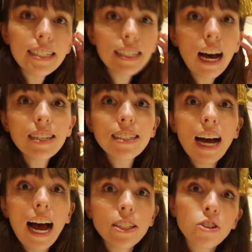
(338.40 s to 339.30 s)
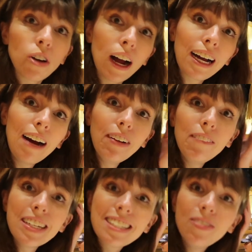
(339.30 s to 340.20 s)
Disaster has struck. We
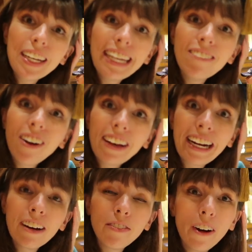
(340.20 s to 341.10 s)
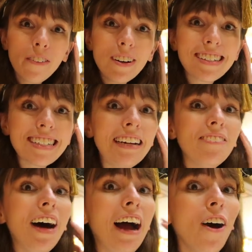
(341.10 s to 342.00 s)
missed Mickey while getting a photo with Chip.
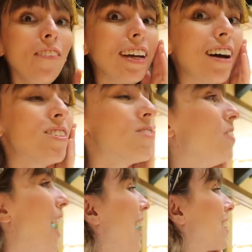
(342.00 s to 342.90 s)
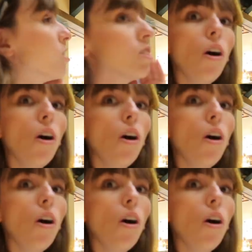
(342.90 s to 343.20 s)
I hope he comes back.